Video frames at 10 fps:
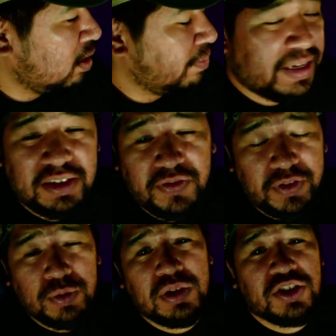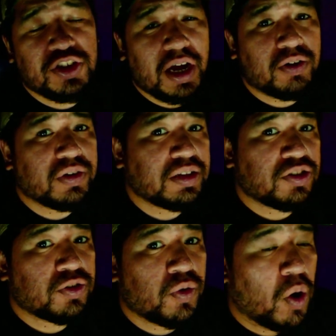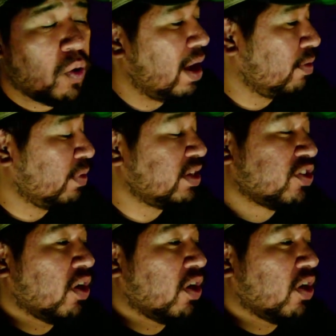Because of you, this channel gets to grow and reach